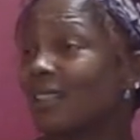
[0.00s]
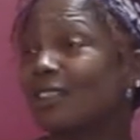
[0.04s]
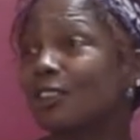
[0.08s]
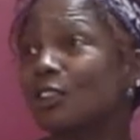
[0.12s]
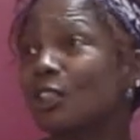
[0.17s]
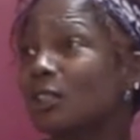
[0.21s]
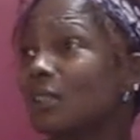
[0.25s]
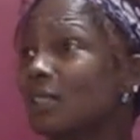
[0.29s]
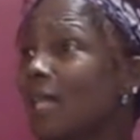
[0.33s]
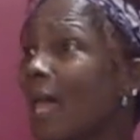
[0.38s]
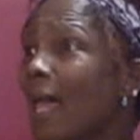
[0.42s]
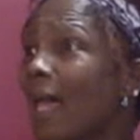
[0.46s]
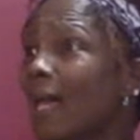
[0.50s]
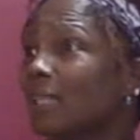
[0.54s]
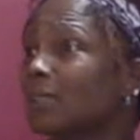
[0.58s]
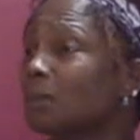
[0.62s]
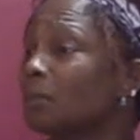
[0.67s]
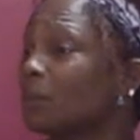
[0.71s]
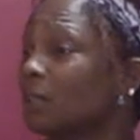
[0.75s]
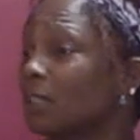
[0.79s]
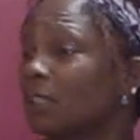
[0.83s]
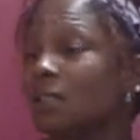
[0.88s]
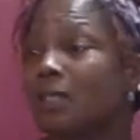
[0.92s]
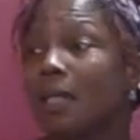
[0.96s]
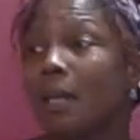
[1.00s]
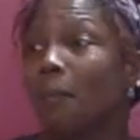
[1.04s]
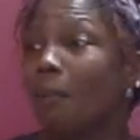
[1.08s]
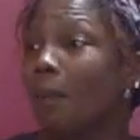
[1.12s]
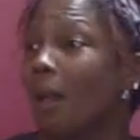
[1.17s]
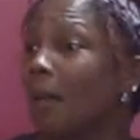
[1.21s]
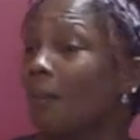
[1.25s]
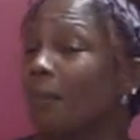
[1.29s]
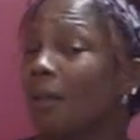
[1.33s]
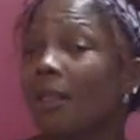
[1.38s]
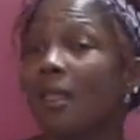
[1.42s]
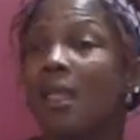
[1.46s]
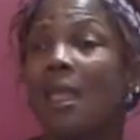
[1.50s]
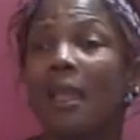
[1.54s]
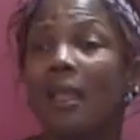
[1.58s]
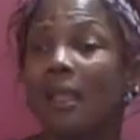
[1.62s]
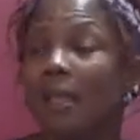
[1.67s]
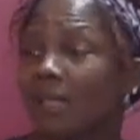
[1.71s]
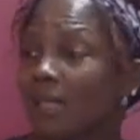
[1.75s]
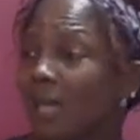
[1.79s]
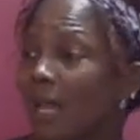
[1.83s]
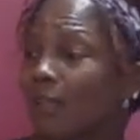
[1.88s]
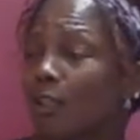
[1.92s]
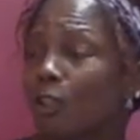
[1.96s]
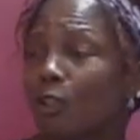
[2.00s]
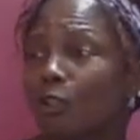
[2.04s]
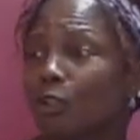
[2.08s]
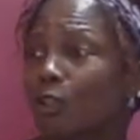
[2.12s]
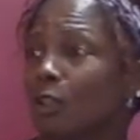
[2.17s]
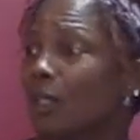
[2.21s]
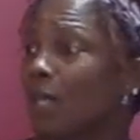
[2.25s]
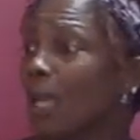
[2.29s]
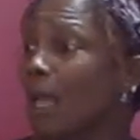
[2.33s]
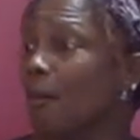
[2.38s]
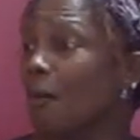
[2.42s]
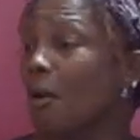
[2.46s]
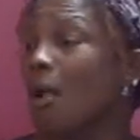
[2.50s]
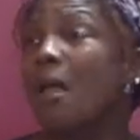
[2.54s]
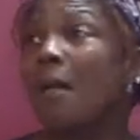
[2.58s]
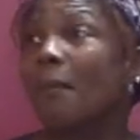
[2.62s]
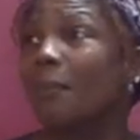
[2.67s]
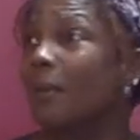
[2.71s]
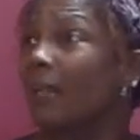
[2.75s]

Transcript: Just ask me. Just say, Mama, can I use your camera?